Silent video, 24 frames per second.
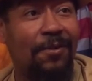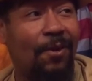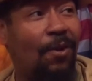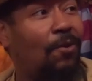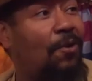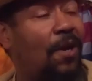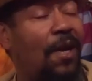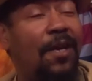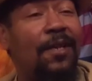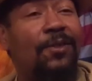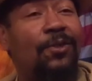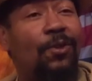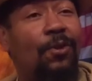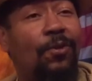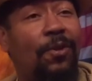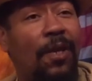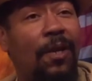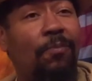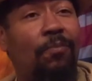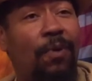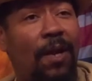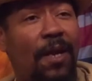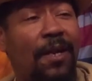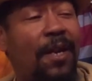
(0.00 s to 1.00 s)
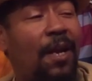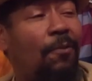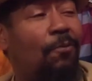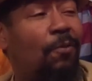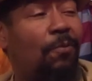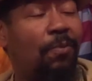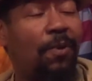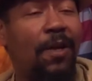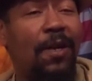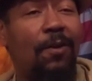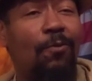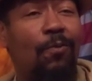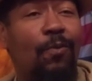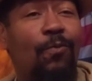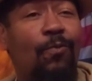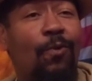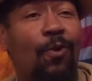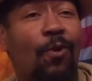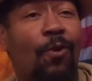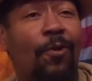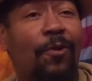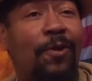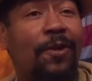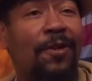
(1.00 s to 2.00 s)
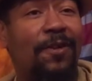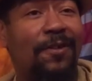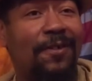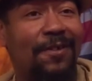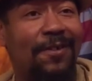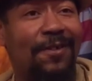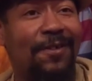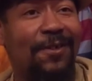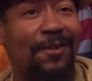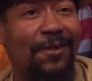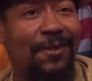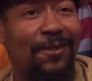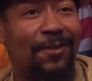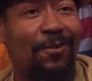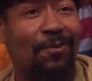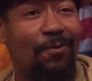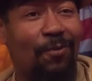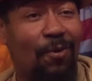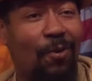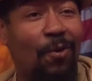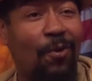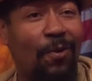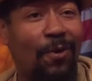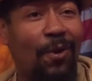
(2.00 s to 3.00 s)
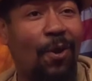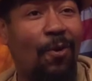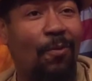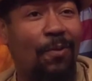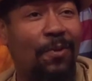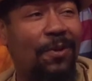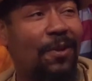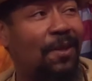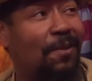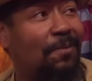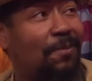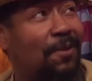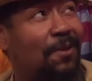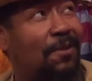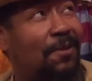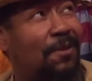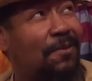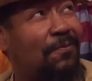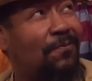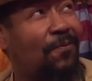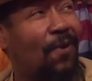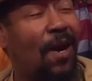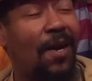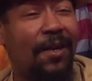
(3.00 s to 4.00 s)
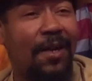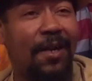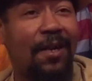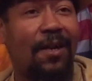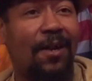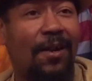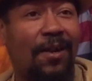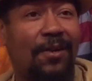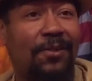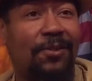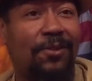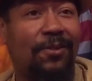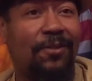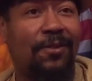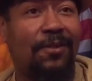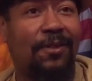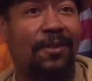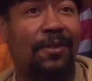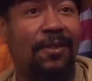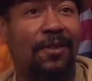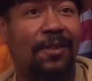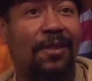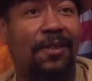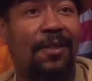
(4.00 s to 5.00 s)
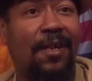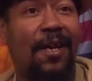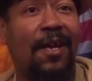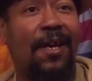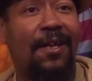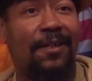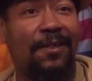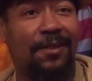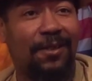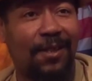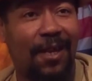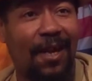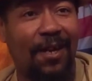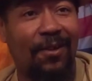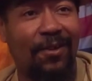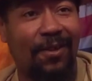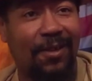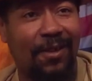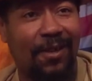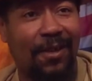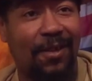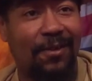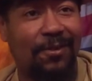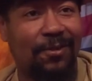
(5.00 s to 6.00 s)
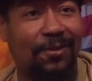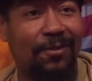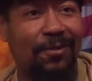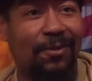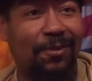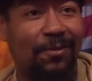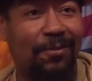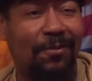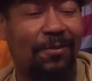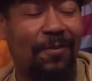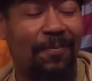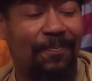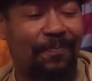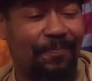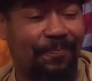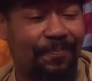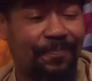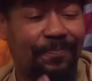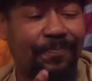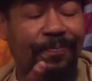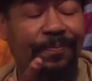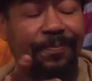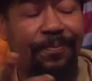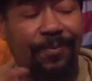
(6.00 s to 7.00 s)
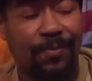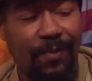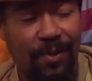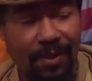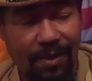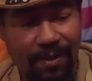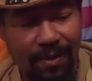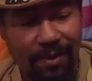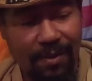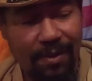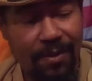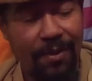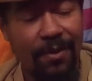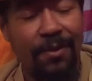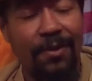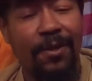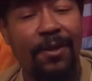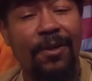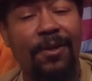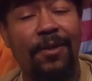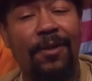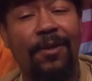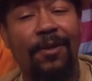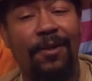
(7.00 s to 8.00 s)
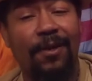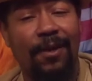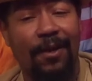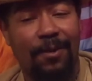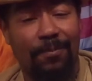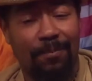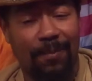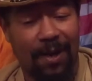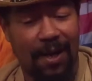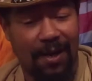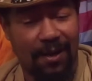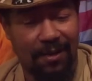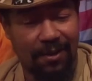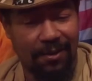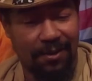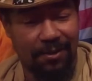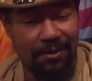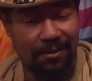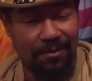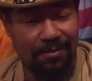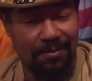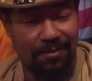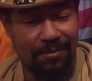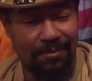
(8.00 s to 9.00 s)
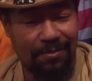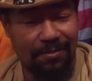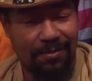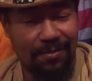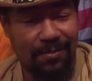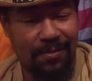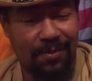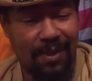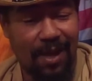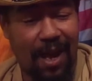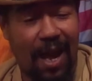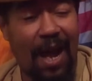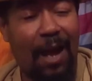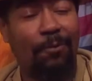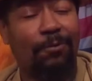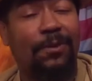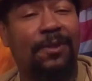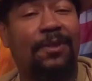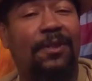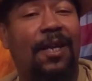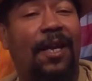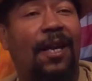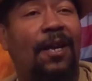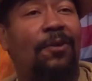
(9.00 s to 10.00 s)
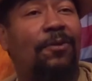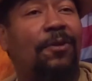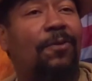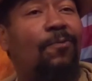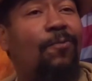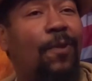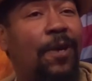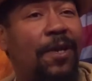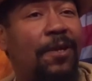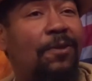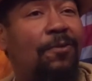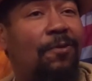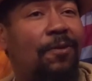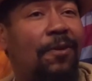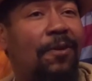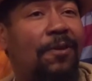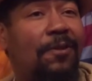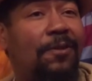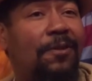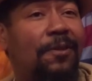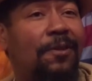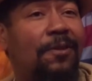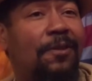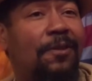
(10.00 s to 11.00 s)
Okay, so they were playing with Rory. So Rory opened up the Friday concert, and then they had the Saturday concert too. Yeah. Oh. I was down in Waycross,